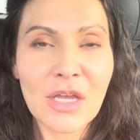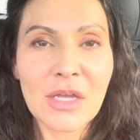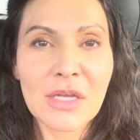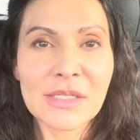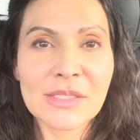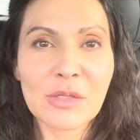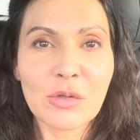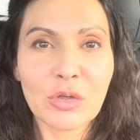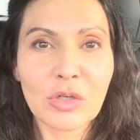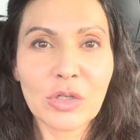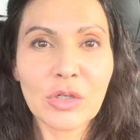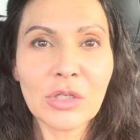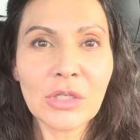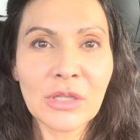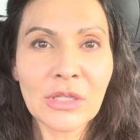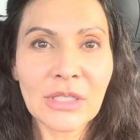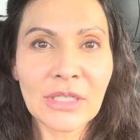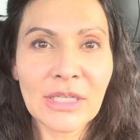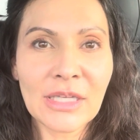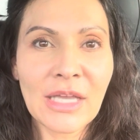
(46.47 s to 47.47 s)
So
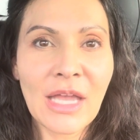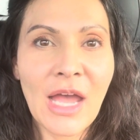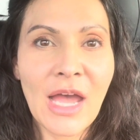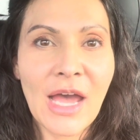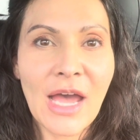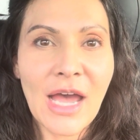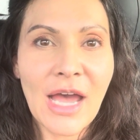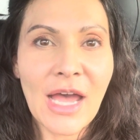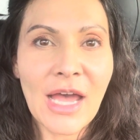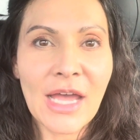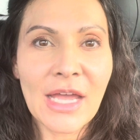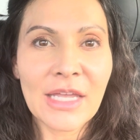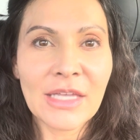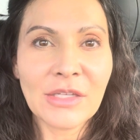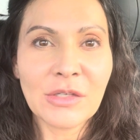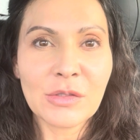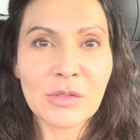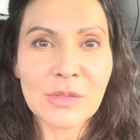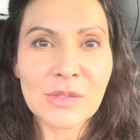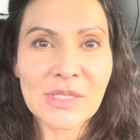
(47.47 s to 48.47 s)
currently I
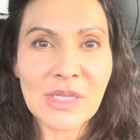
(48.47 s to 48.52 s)
use